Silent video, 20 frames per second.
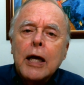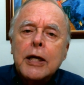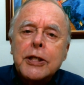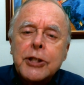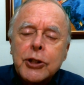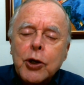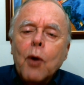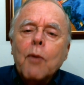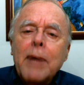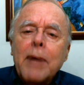
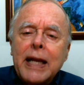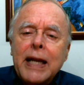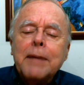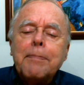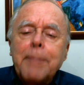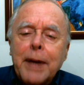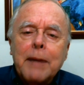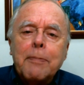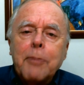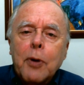so
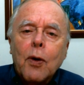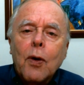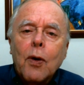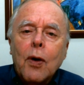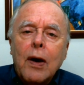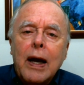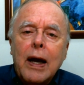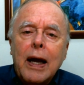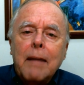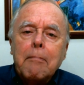many
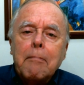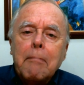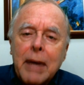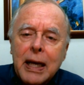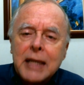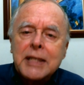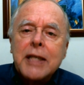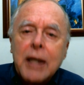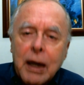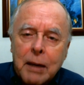people
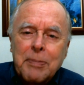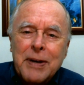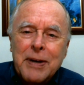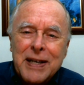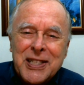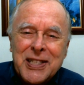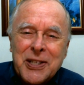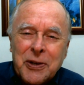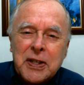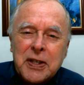mess up,
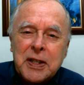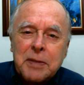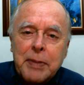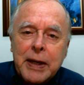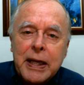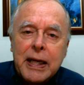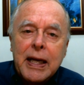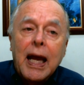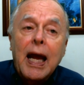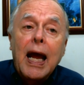so to
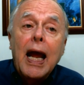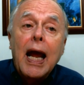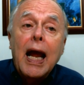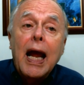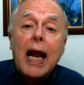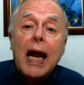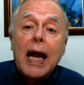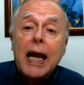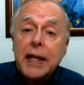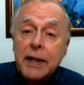speak,
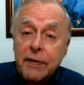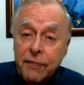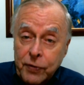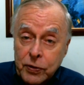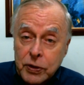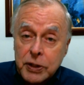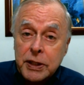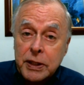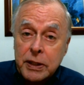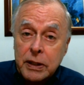in the
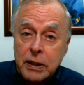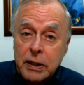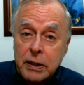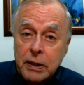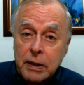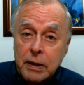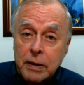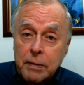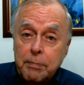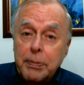first
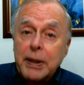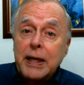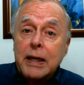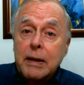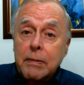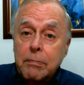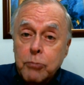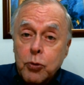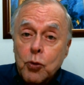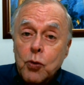
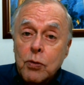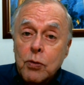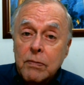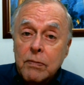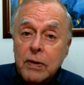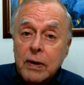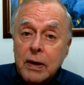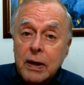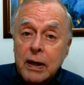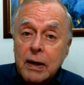big
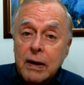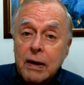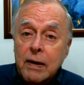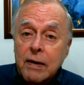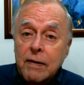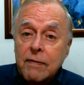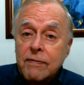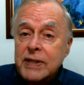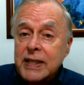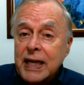boom
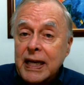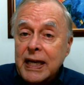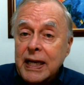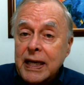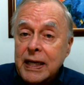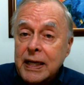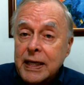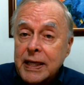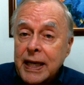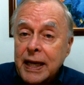of,
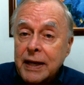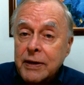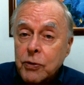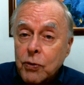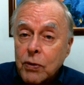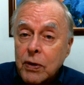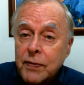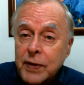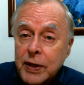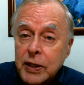say, 10,
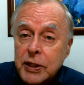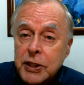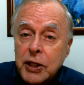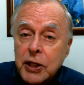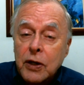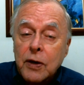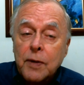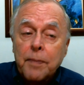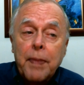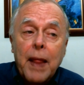12 years
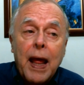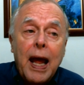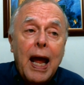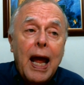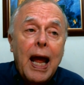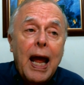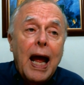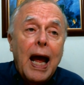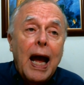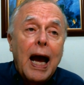ago.
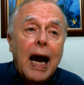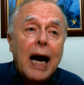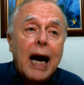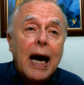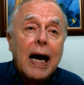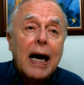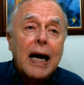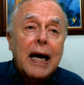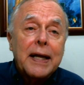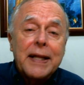
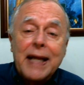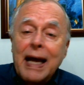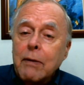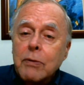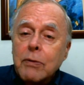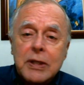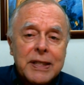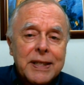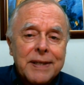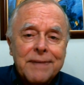
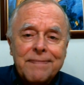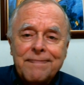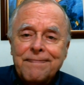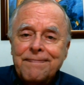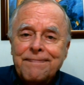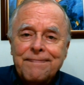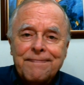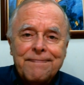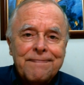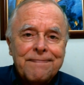That was
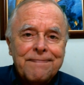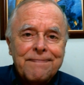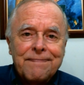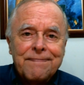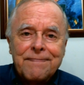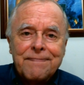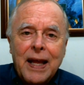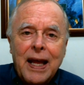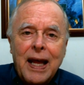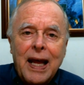
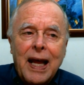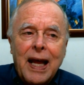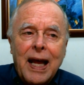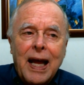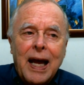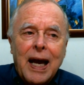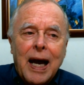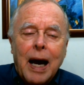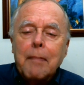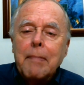
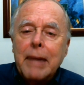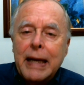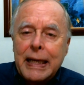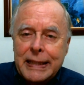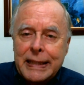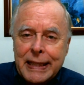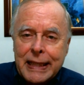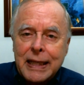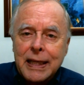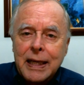
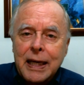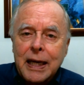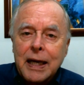amazing.